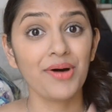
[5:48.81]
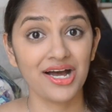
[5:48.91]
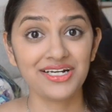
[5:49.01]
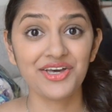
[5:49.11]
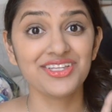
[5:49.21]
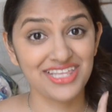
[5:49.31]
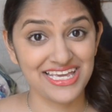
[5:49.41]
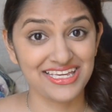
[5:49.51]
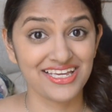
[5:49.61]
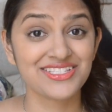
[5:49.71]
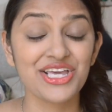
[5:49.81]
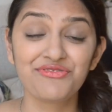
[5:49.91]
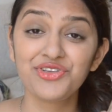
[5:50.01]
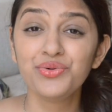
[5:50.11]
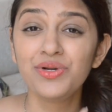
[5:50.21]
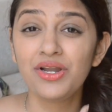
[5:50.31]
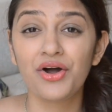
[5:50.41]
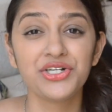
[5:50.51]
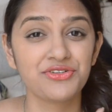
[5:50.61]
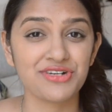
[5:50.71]
But the thing is, if you
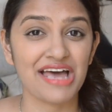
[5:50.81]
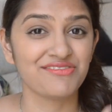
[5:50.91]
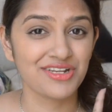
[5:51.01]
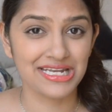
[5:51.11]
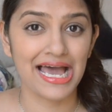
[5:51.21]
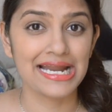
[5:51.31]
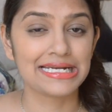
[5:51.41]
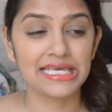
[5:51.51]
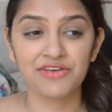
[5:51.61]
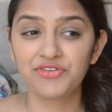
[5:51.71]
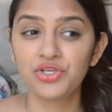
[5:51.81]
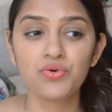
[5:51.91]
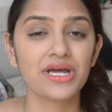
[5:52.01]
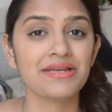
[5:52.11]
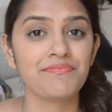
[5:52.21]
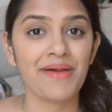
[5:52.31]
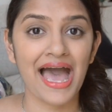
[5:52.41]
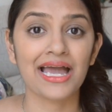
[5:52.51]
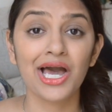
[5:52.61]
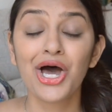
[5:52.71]
learn to travel light, like if you can
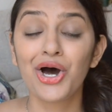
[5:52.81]
pack